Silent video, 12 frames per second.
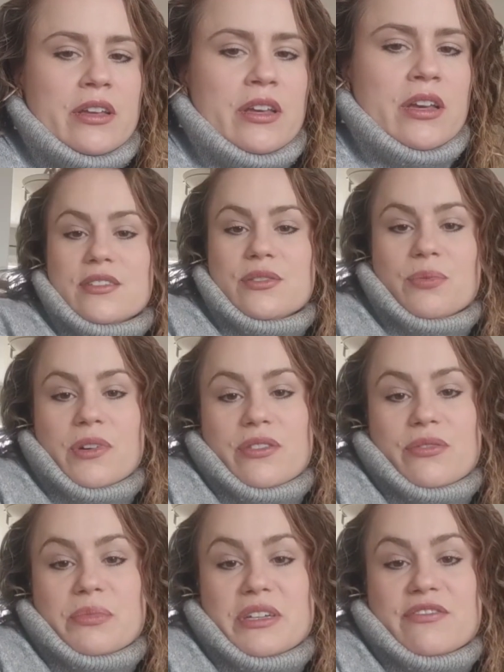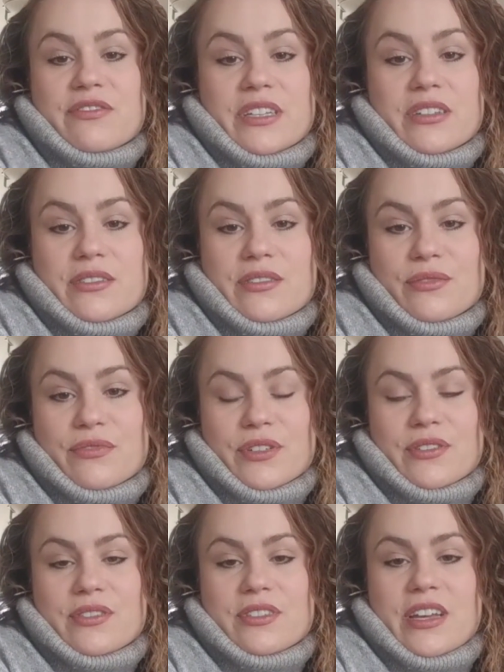I needed to work through my fears
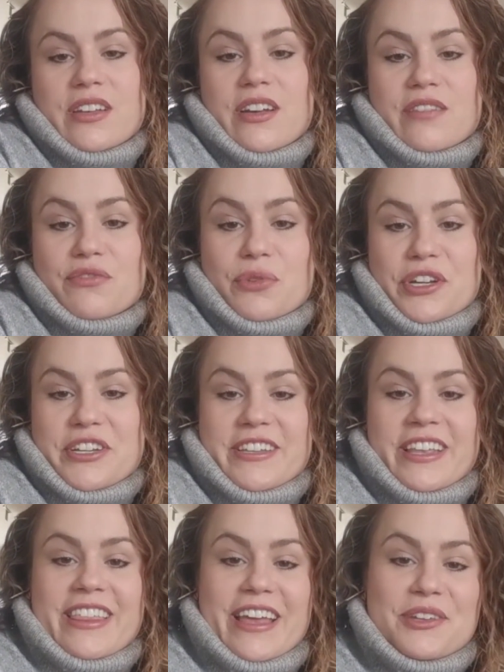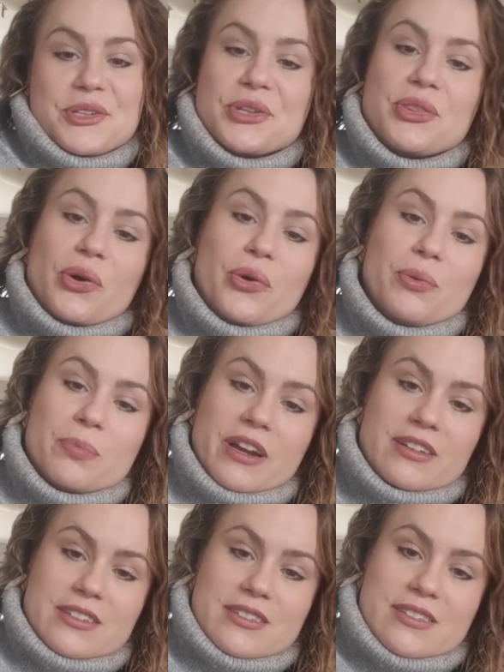first, and unfortunately that took the whole
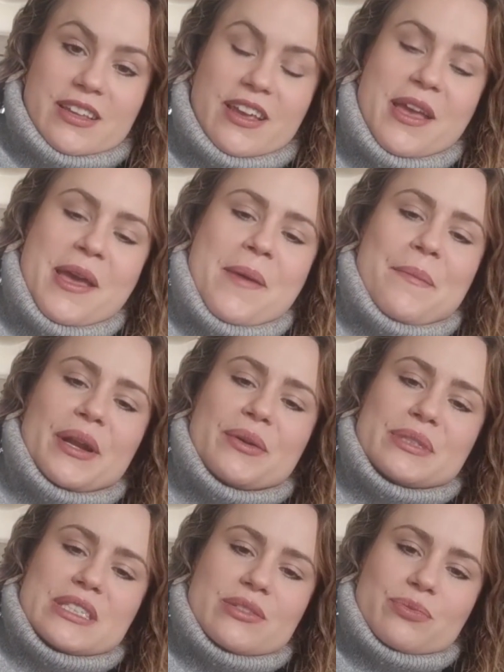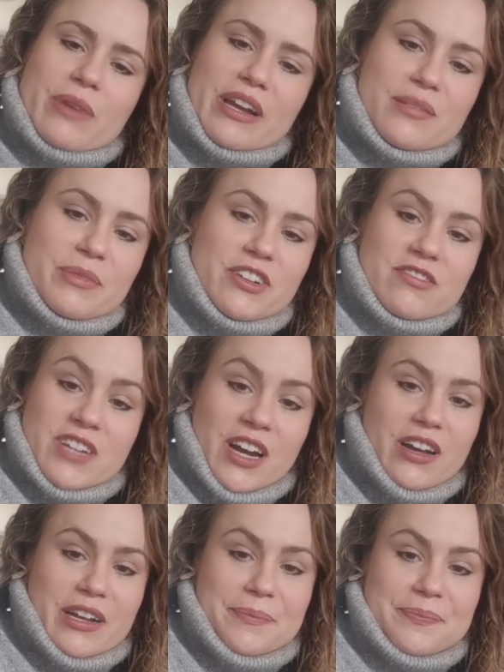pregnancy, but it was the right amount of
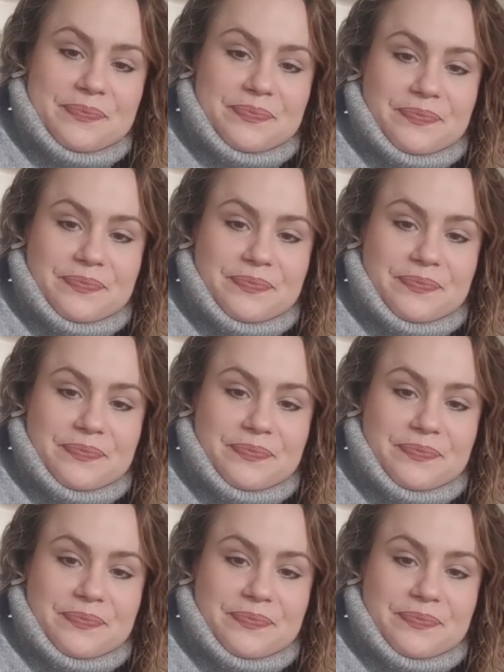time.